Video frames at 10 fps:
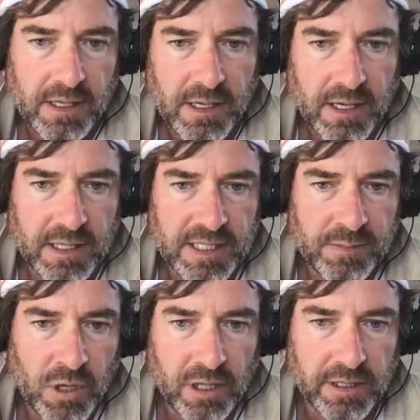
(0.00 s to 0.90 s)
uh,
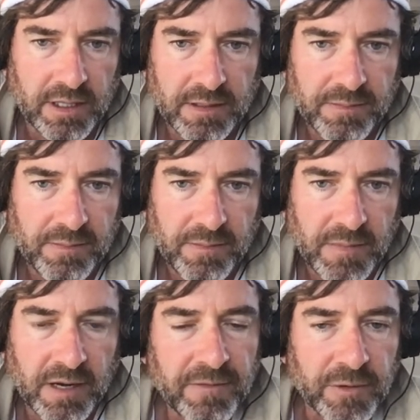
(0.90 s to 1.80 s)
smaller
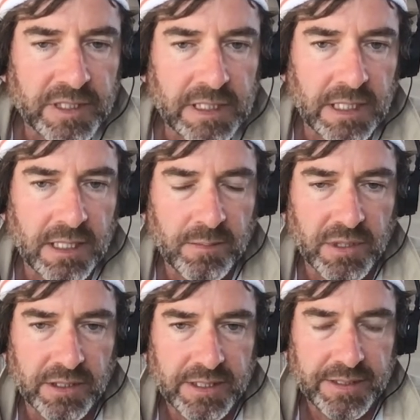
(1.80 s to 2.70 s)
unforeseen
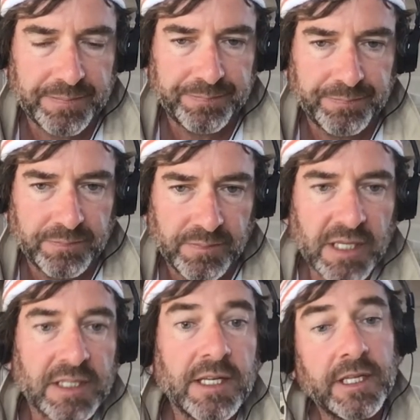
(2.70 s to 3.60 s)
numbers
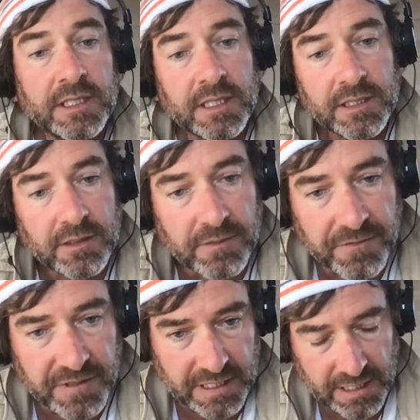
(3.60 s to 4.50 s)
because there is a certain
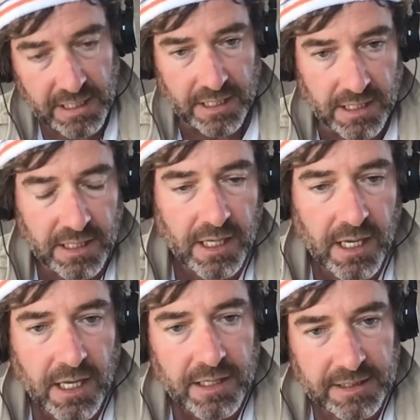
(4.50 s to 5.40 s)
fatigue
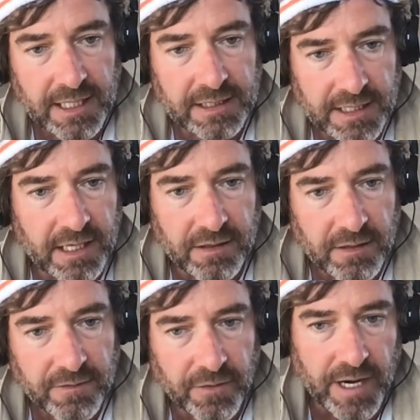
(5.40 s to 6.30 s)
that sets in
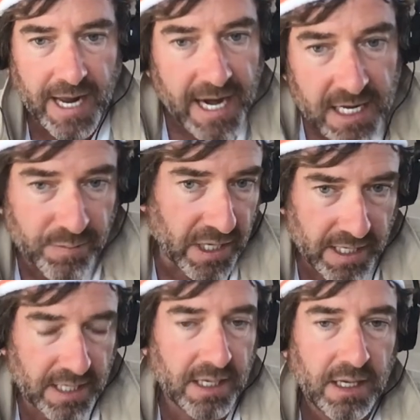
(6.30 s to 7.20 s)
for
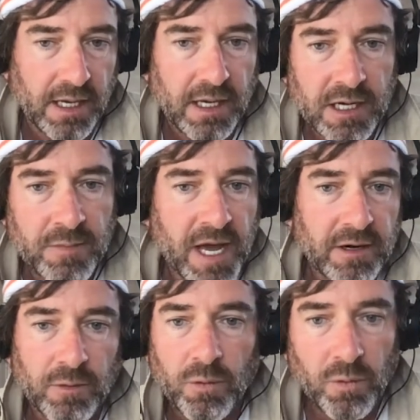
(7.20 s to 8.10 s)
anybody no
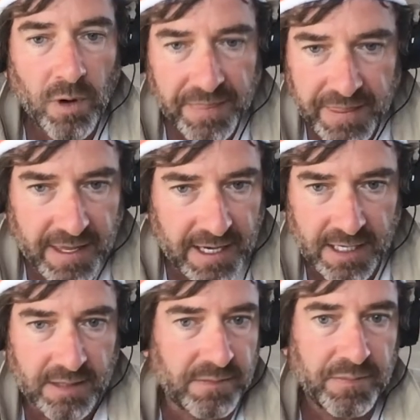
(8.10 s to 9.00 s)
matter what they
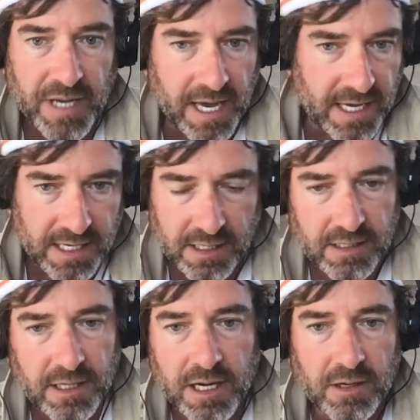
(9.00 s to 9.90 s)
can pay,
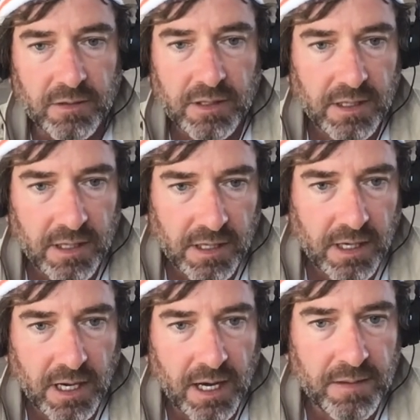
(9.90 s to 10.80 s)
you know,
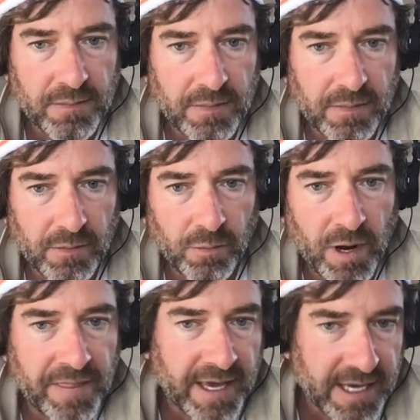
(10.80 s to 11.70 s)
um, when they